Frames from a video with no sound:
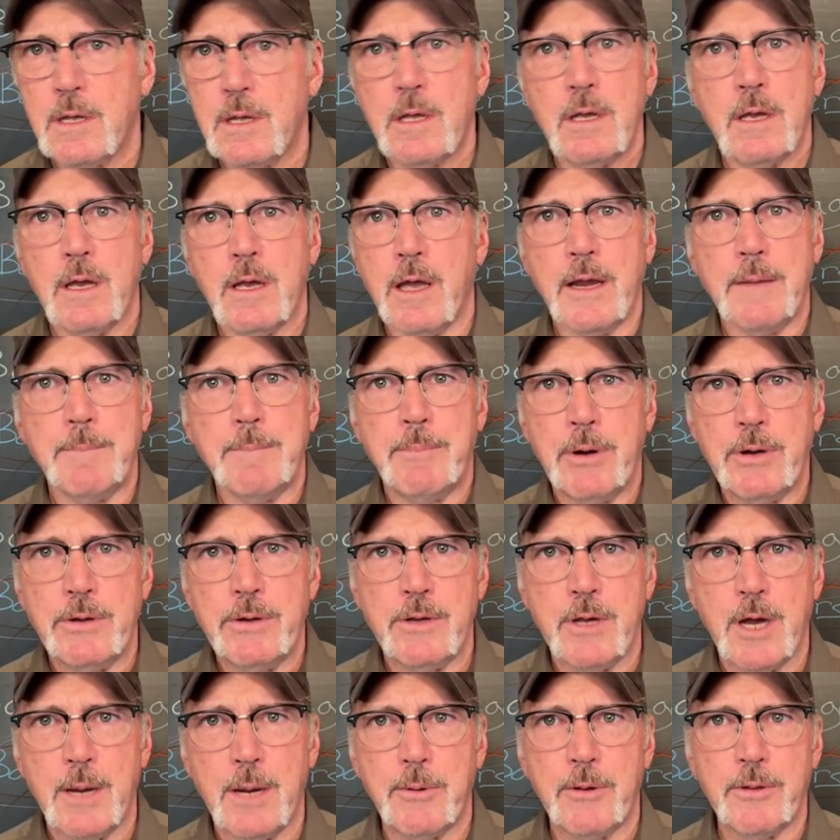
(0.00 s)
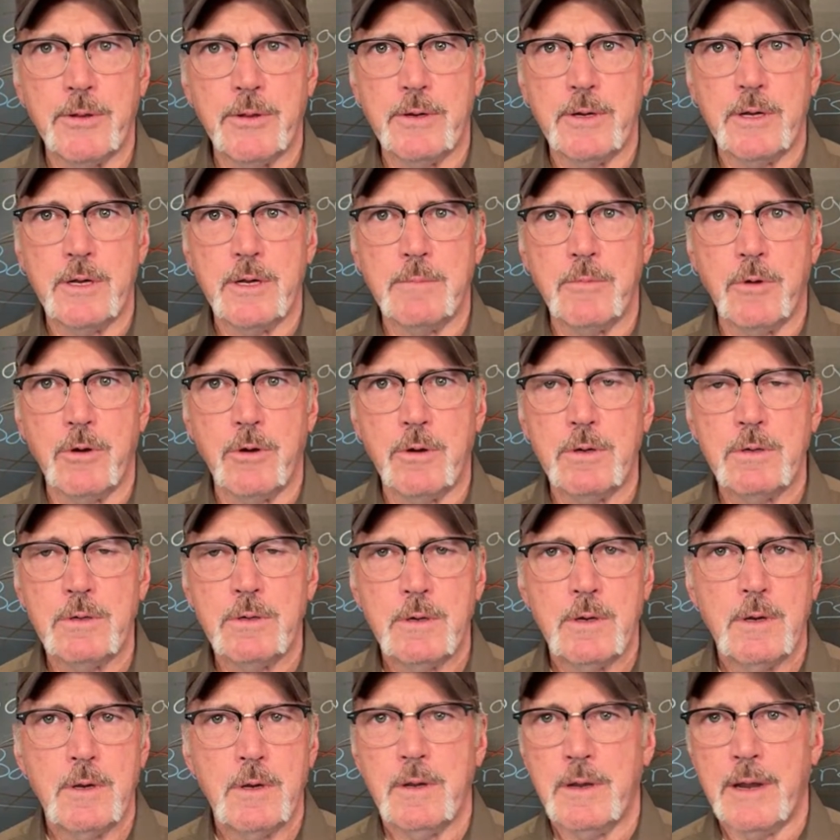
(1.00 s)
I ain't putting up with it anymore.
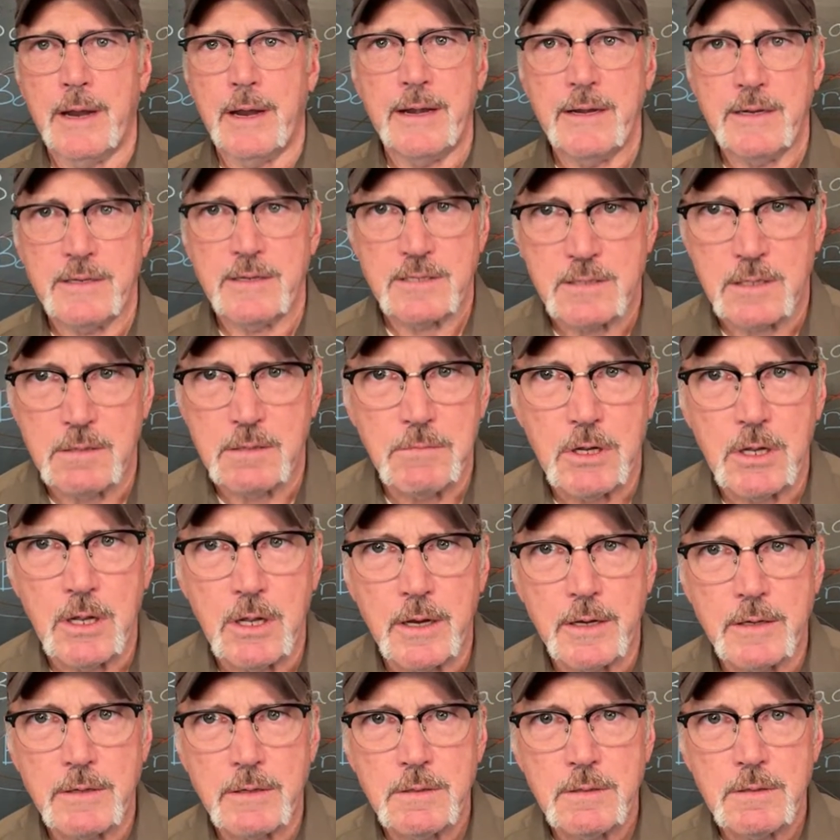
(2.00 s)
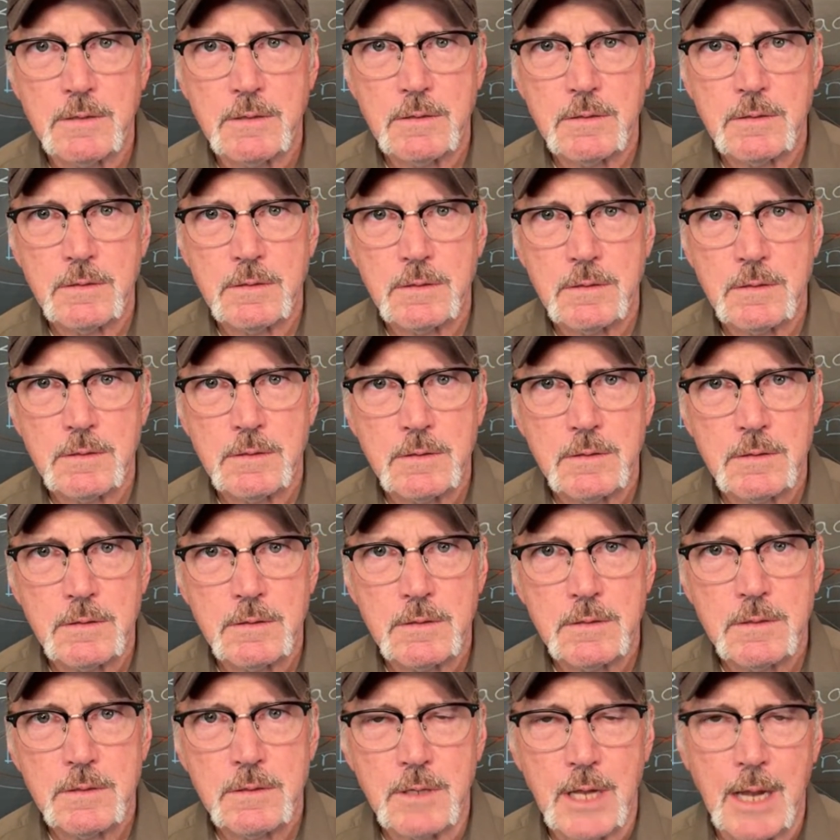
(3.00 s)
I ain't assimilating.
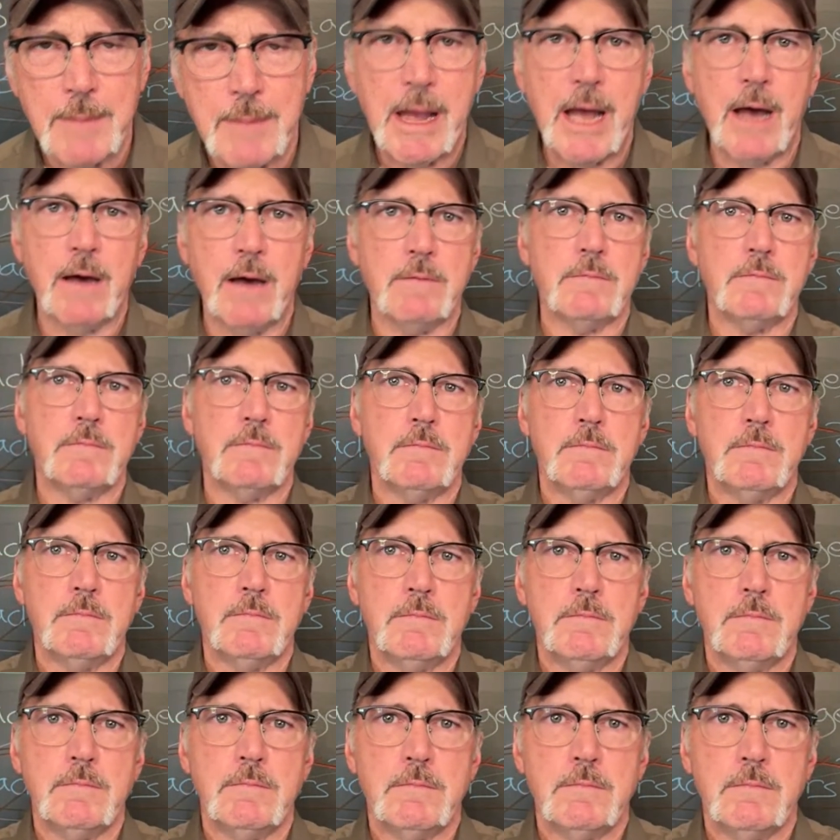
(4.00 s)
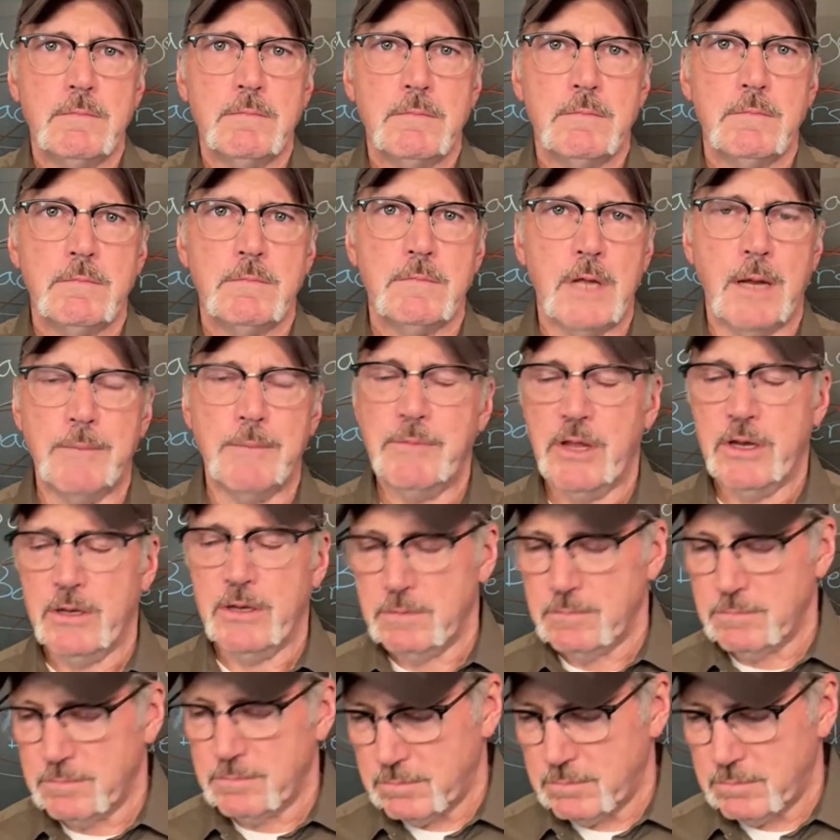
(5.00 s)
I'm out. I'm done.